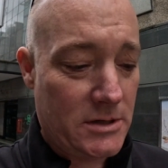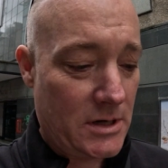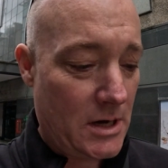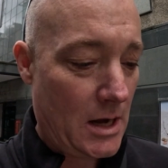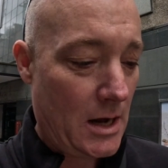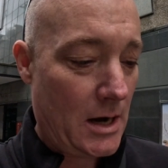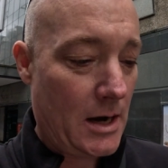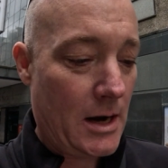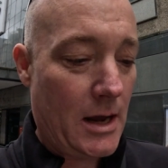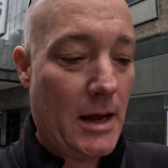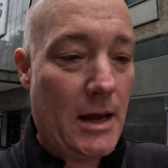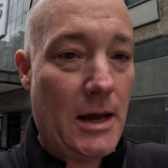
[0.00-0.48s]

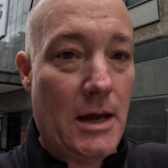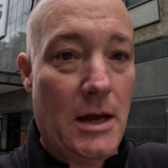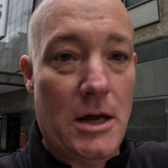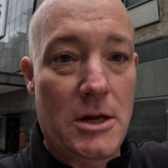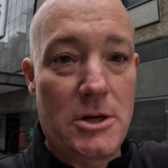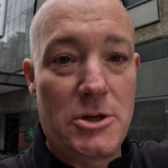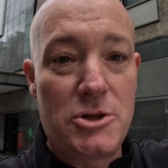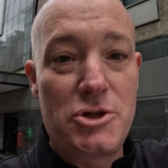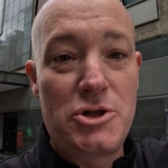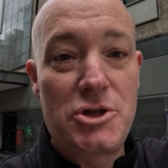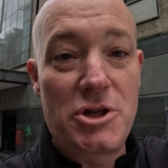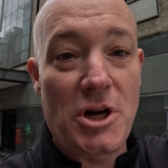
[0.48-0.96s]
Got a
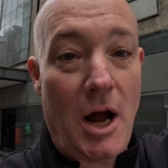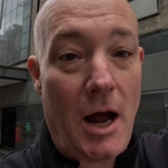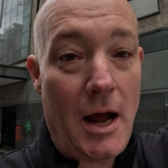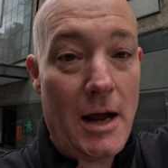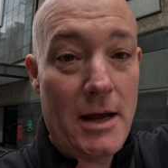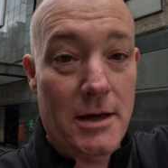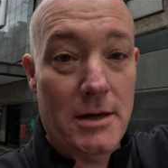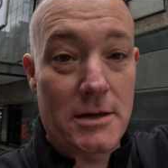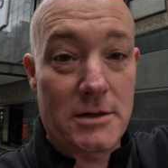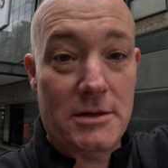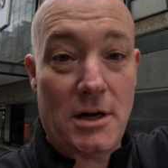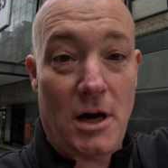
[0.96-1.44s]

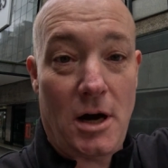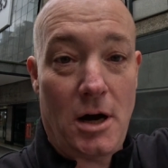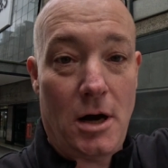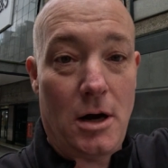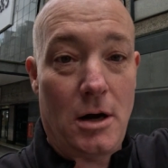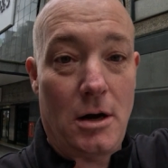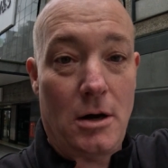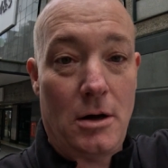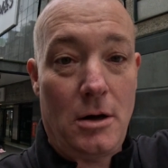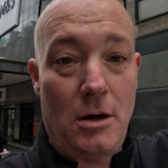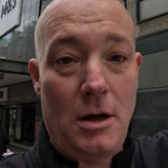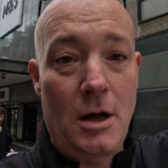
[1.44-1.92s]
giant
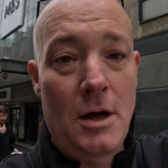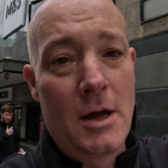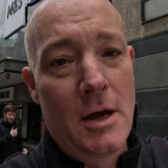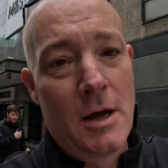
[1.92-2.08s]
haul,